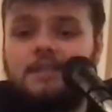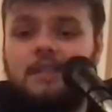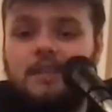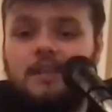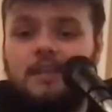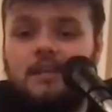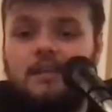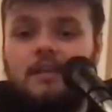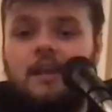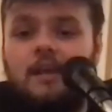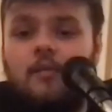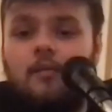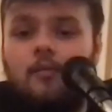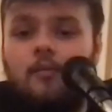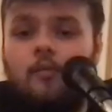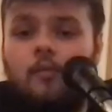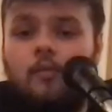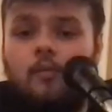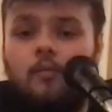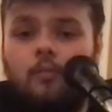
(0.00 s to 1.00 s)
here. Like
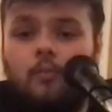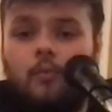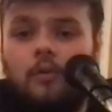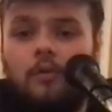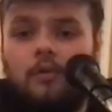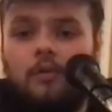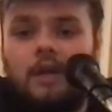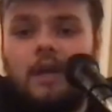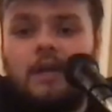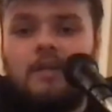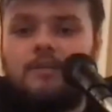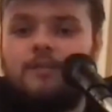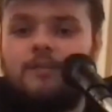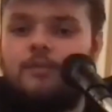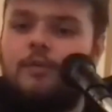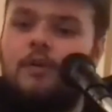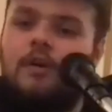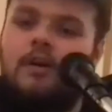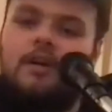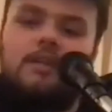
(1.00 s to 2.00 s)
what I just
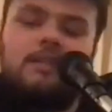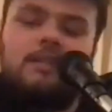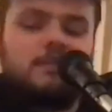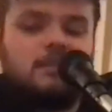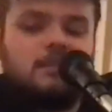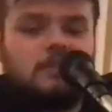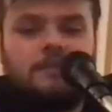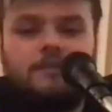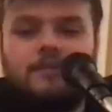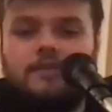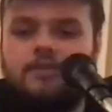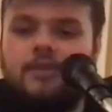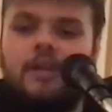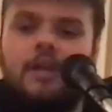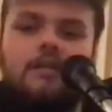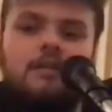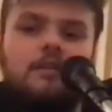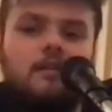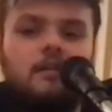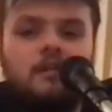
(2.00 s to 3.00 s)
thought, oh, this is another
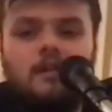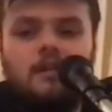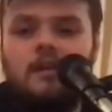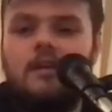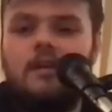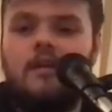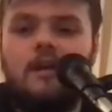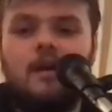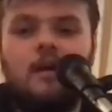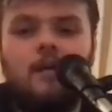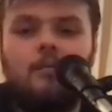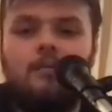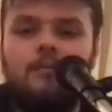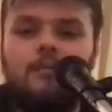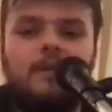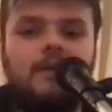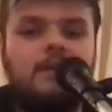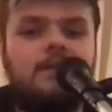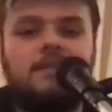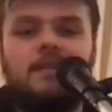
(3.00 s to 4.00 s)
track that
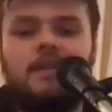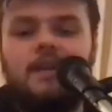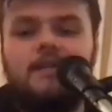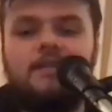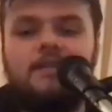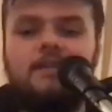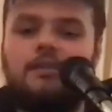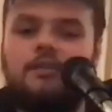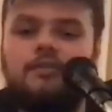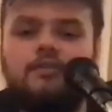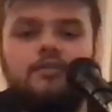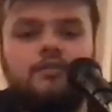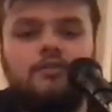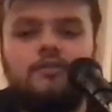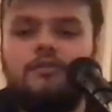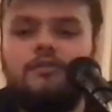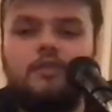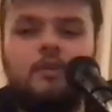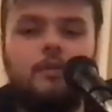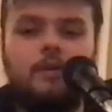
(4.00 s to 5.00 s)
I'm excited to go
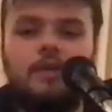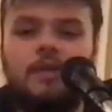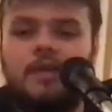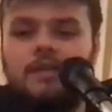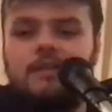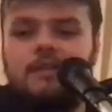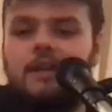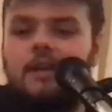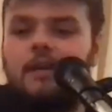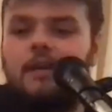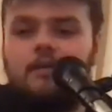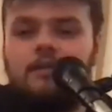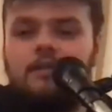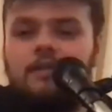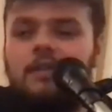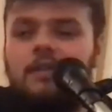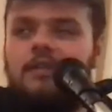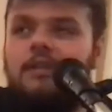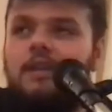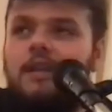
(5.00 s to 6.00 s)
studio and get down.
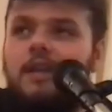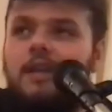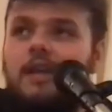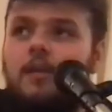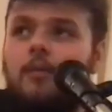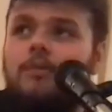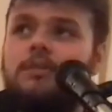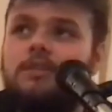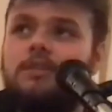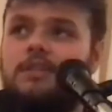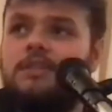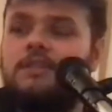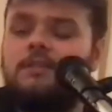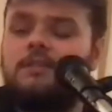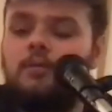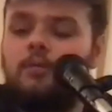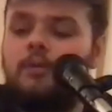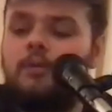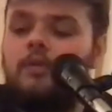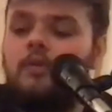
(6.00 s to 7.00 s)
And then it wasn't
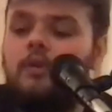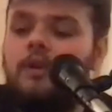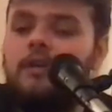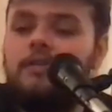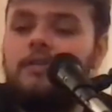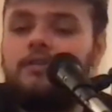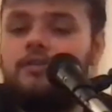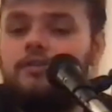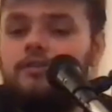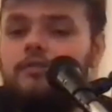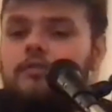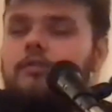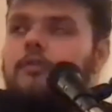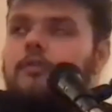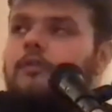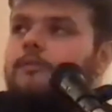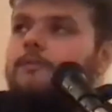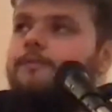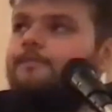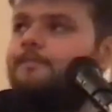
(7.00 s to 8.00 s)
until we got in the
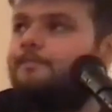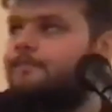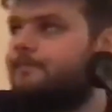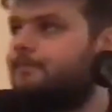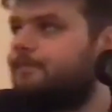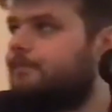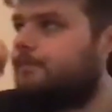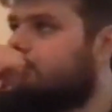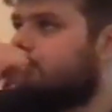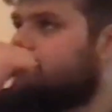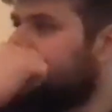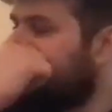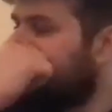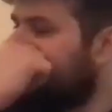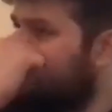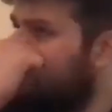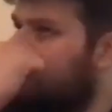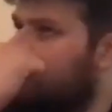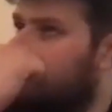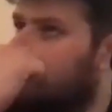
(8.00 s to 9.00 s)
studio,
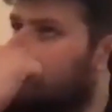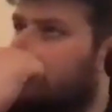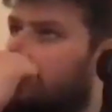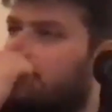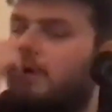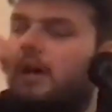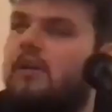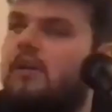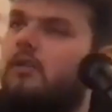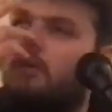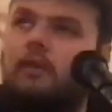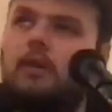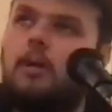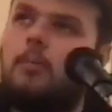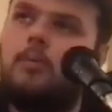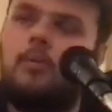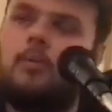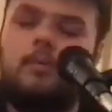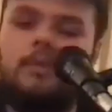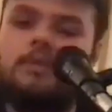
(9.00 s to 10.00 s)
I don't know, a
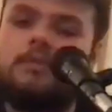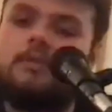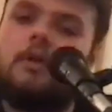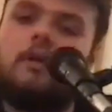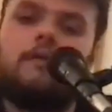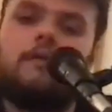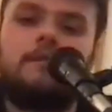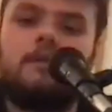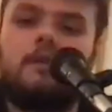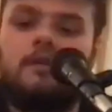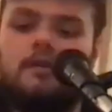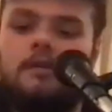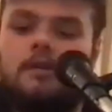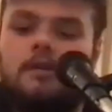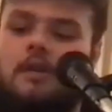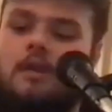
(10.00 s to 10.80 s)
couple of weeks after,